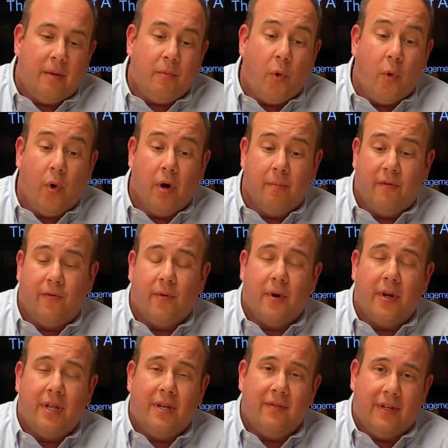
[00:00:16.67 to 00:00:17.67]
or
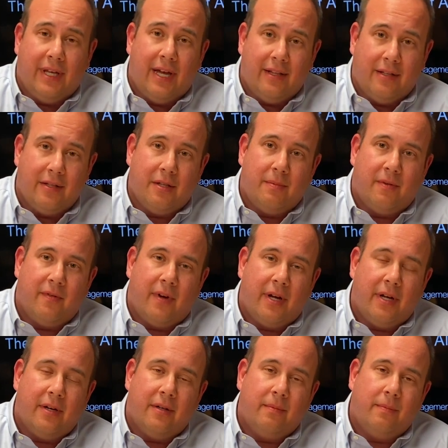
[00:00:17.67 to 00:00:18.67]
before they even get to the
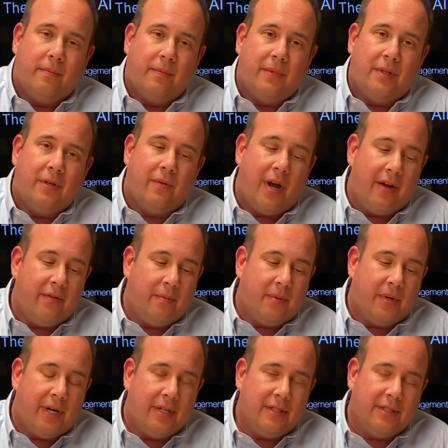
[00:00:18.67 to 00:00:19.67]
provider. The arrival
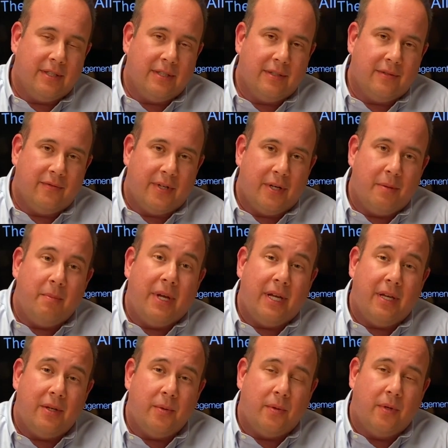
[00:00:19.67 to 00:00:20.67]
process is very
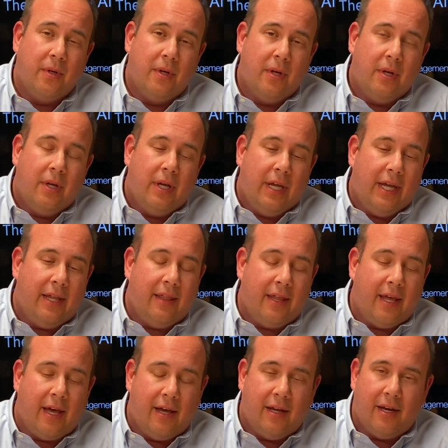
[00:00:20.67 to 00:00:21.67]
manual in
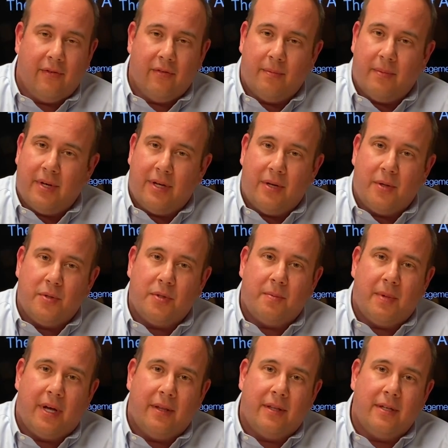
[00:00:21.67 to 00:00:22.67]
that, and everybody knows
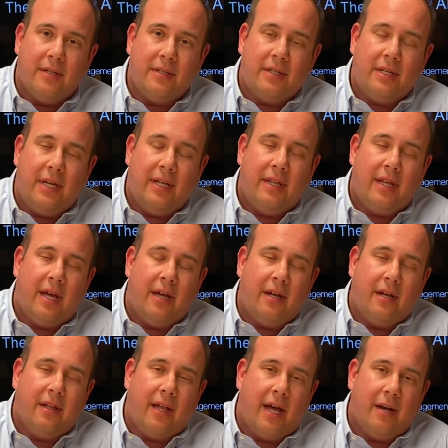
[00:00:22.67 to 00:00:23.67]
about this, in
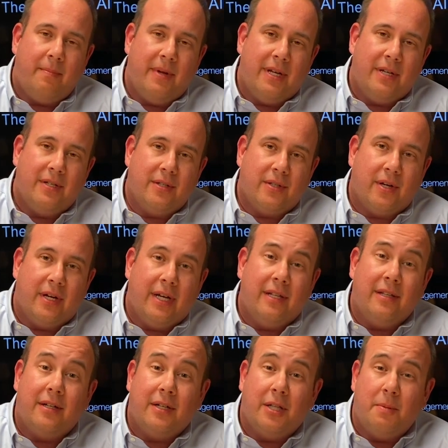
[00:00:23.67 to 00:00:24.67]
that a lot of patients are
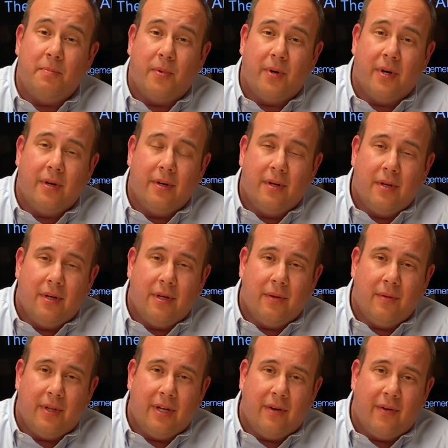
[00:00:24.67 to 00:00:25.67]
handed a clipboard
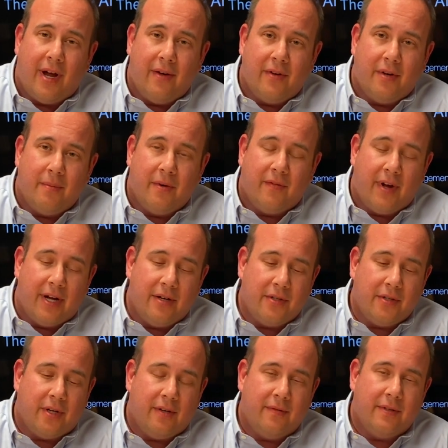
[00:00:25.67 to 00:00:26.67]
when they arrive at a
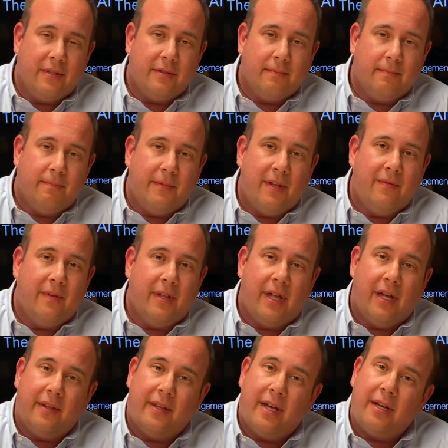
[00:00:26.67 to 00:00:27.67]
provider's office. They fill
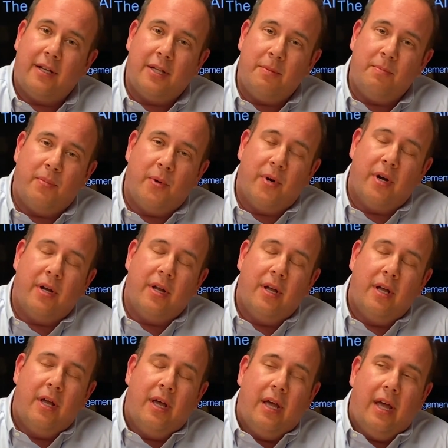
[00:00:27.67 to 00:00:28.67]
out that clipboard,
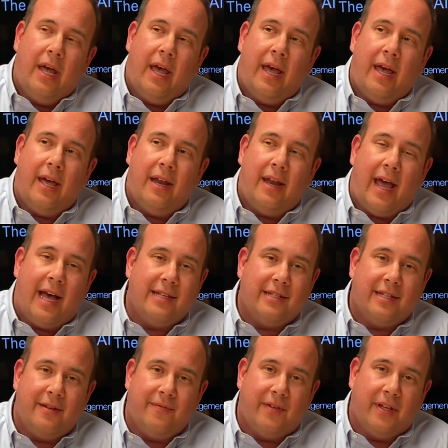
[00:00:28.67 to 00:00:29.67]
and as
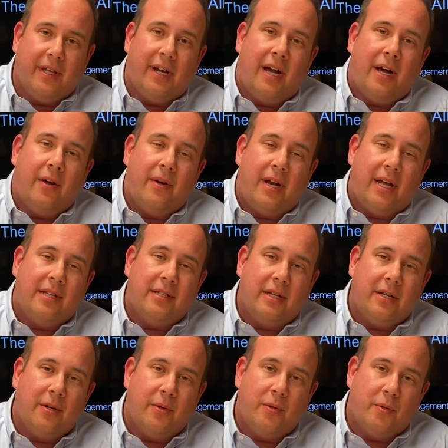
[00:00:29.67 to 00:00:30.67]
they fill it out and as
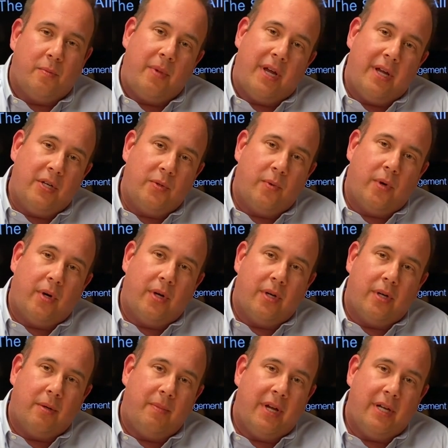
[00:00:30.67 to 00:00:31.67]
they go through page
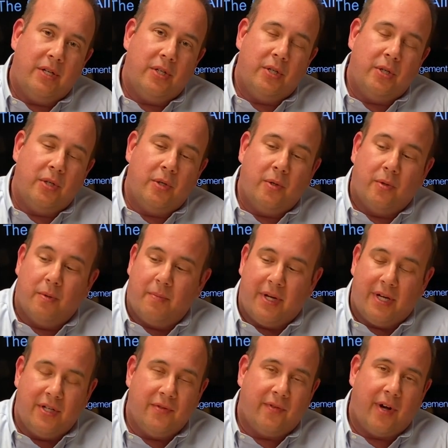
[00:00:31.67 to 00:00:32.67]
1 or page 2 or
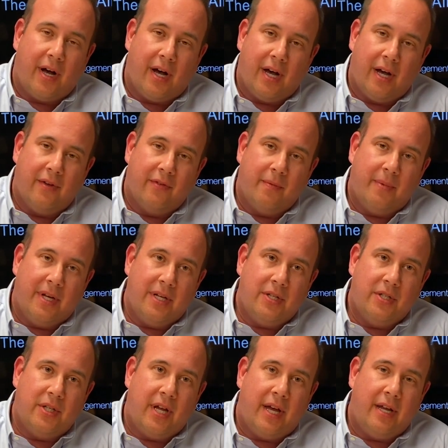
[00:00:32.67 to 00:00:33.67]
page 5 or
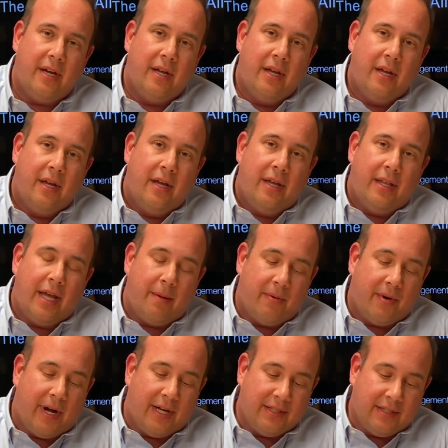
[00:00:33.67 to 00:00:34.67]
page 10, that
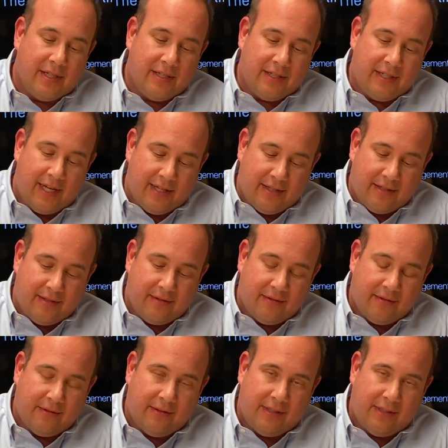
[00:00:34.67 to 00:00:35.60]
process gets